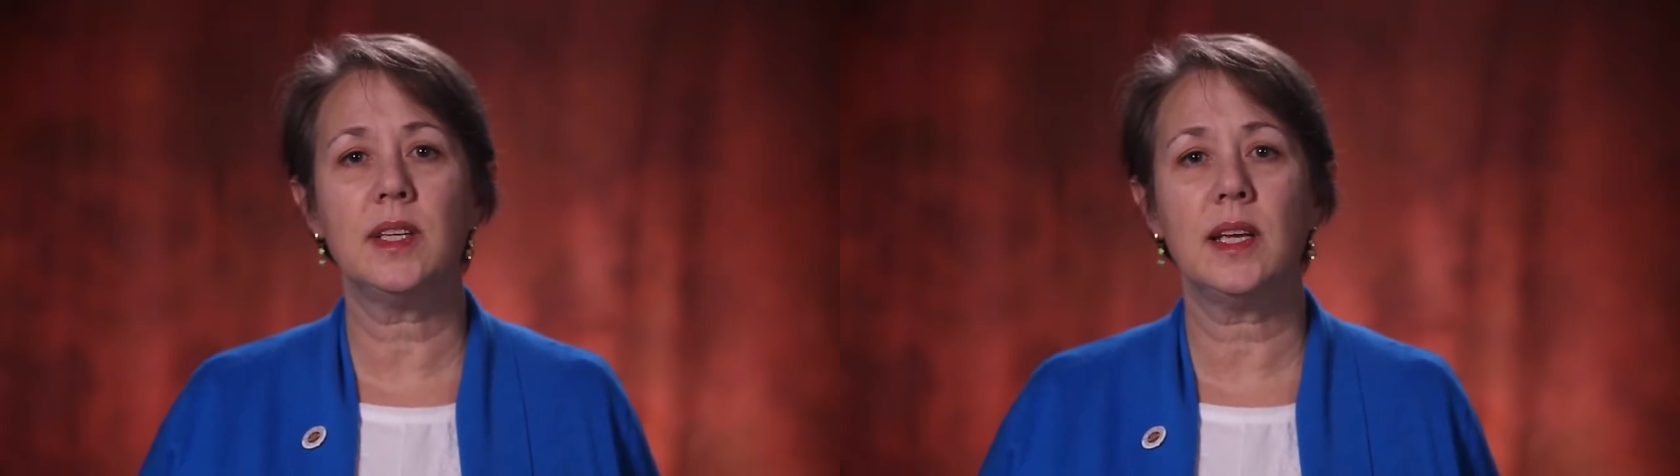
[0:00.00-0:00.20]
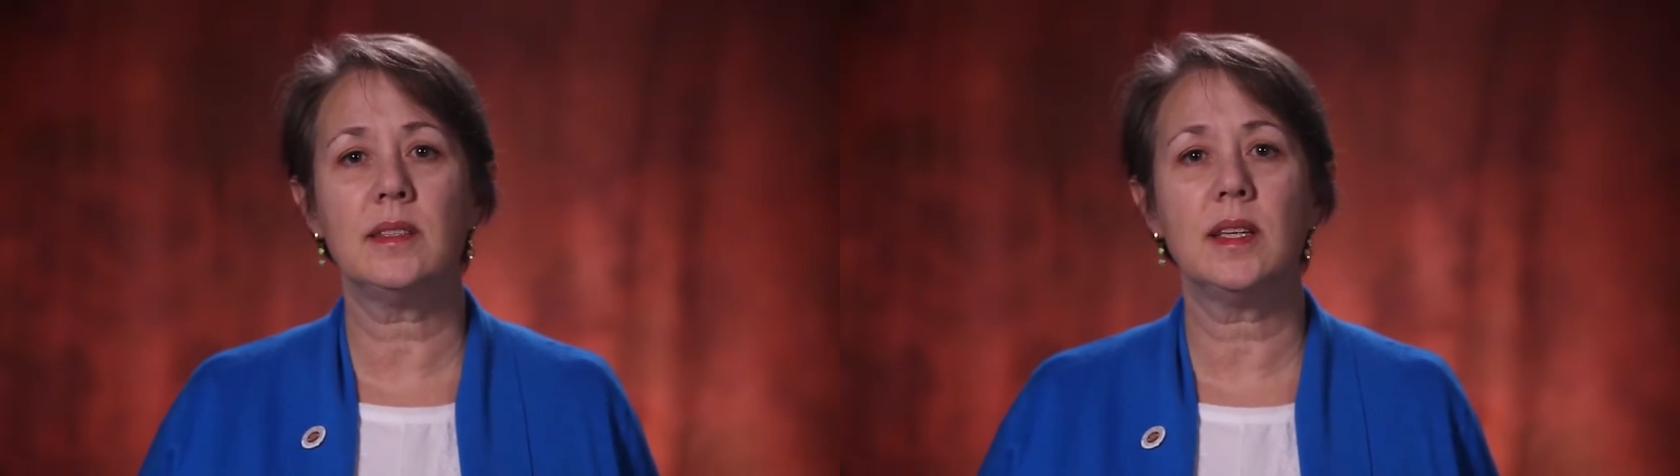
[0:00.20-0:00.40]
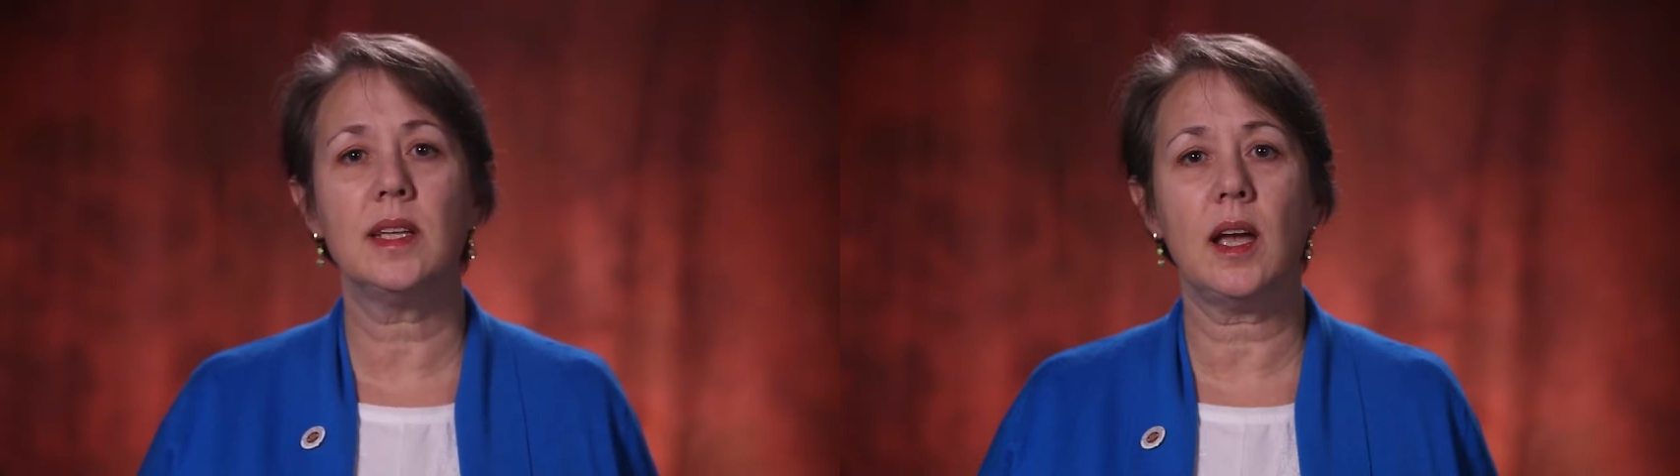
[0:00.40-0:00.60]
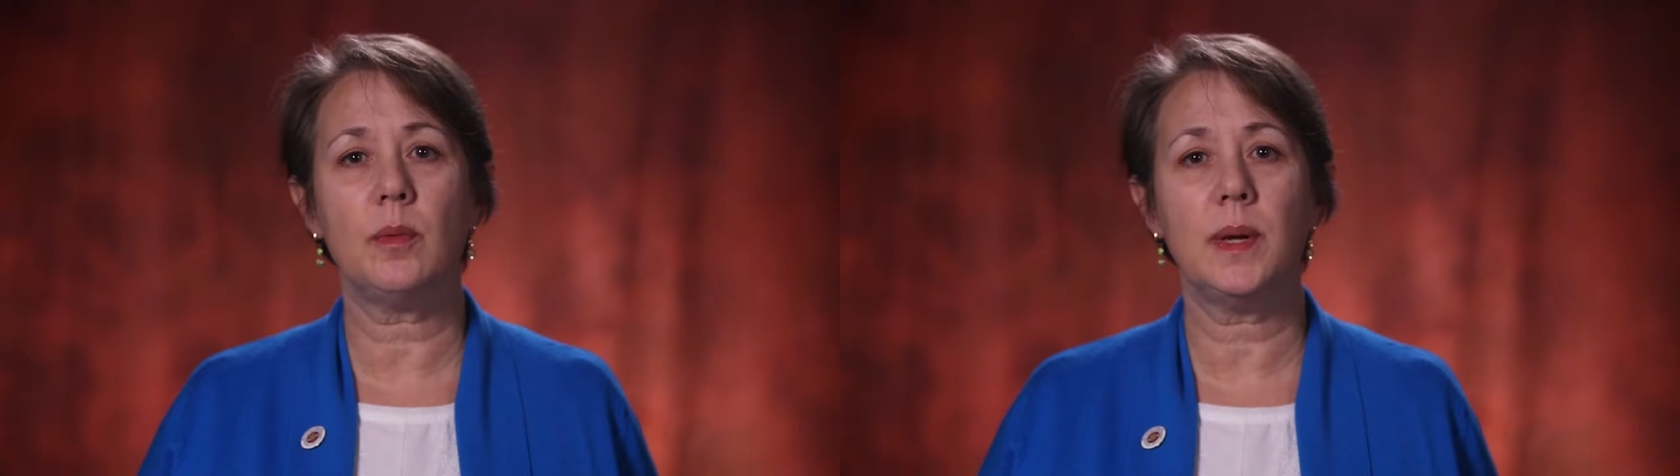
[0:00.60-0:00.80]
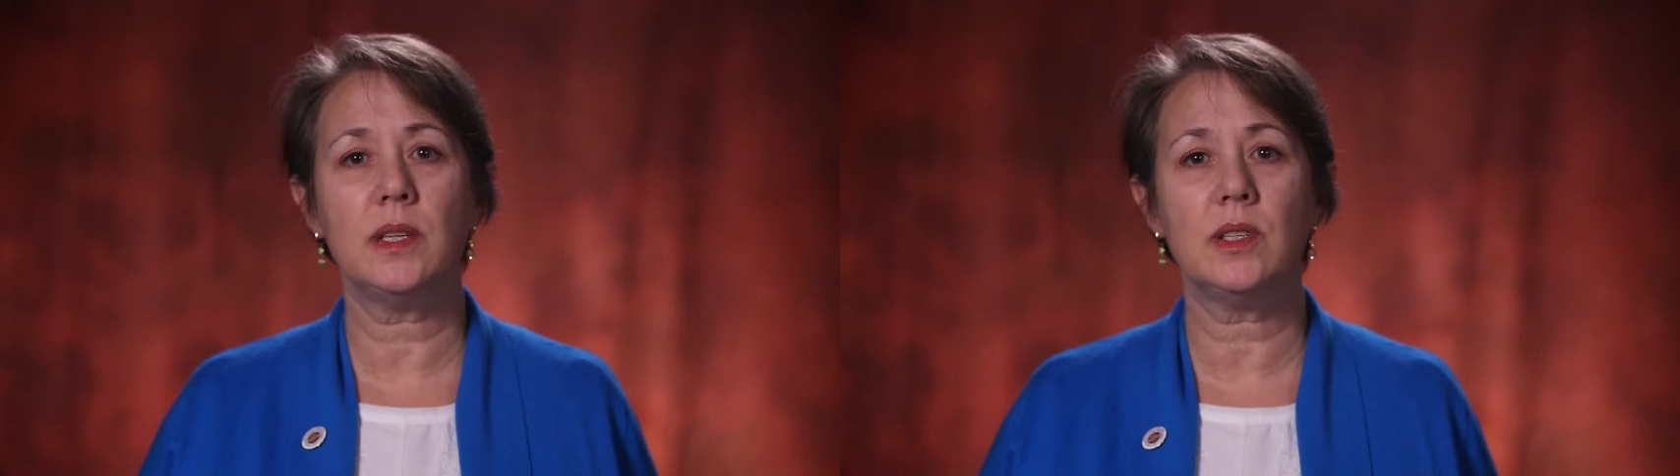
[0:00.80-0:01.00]
days in the
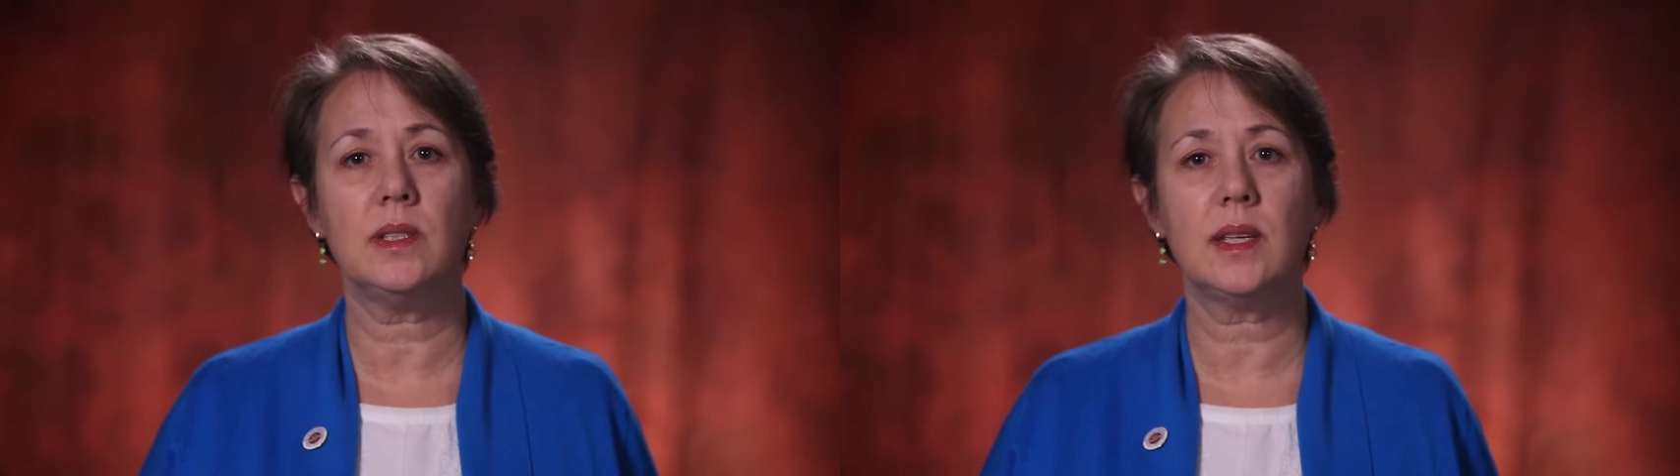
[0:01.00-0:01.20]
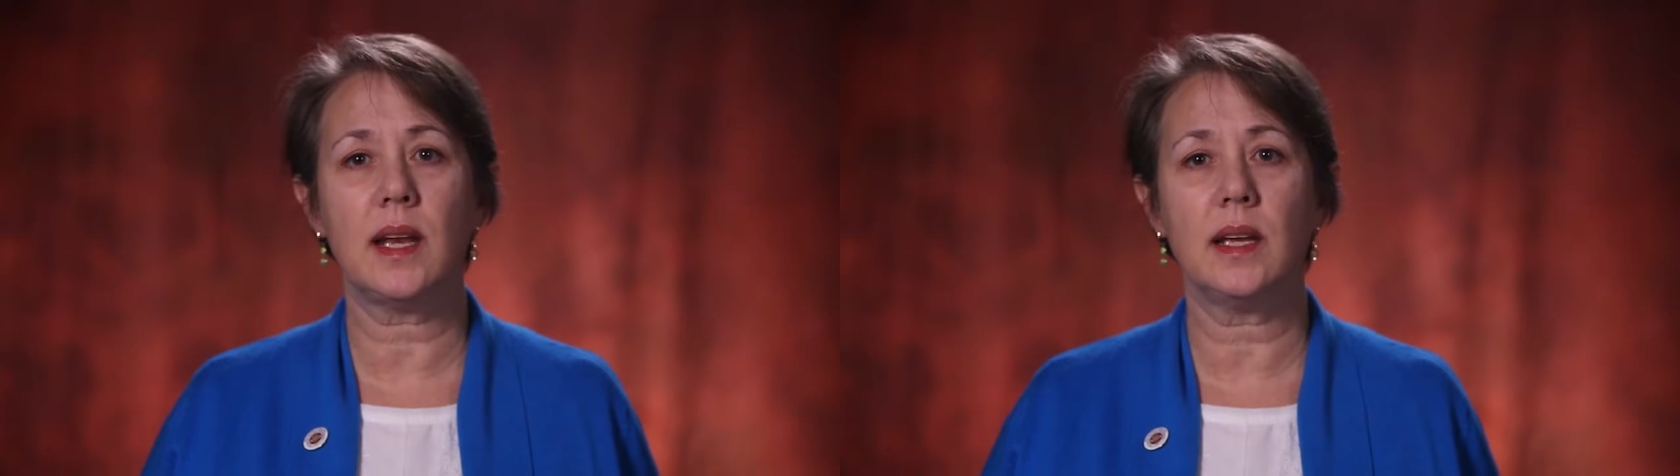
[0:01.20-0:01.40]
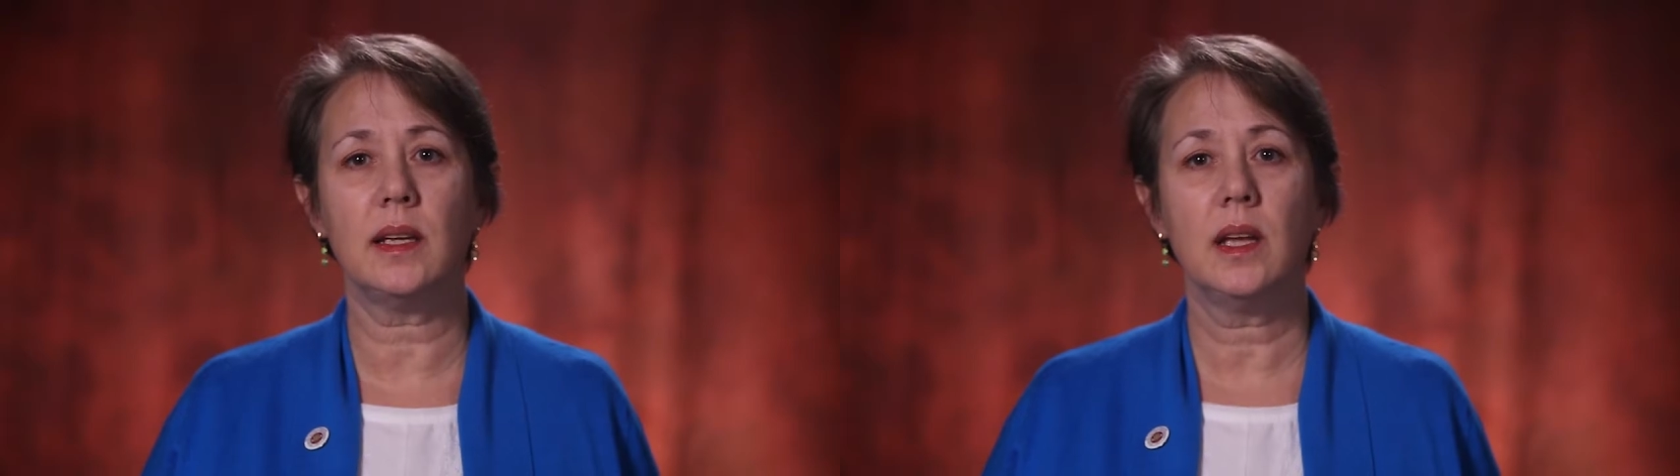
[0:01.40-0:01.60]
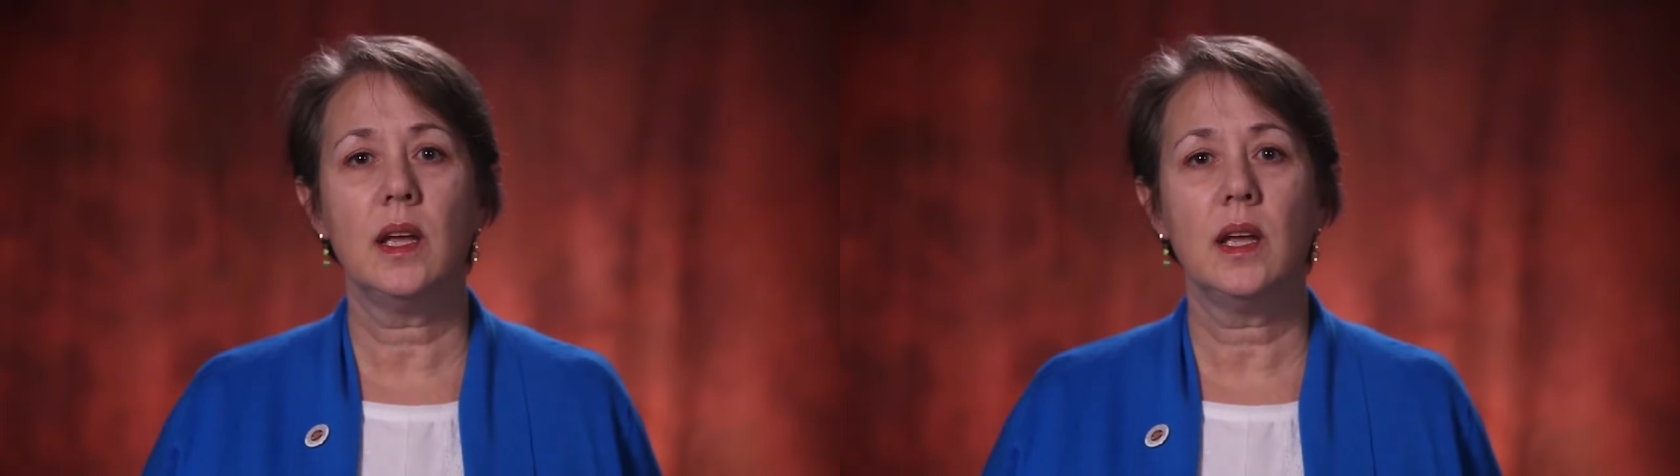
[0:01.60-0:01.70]
outpatient setting,